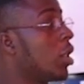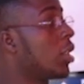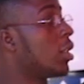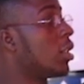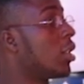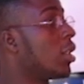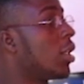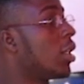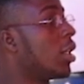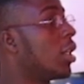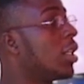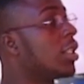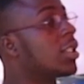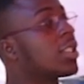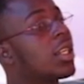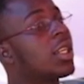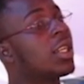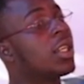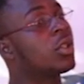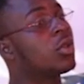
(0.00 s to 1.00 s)
many
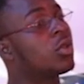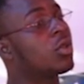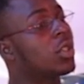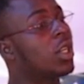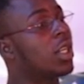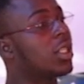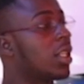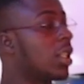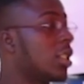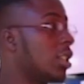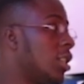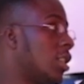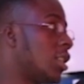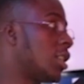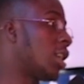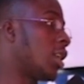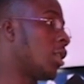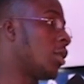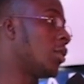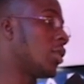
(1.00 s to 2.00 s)
internet users and
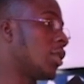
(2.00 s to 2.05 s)
digital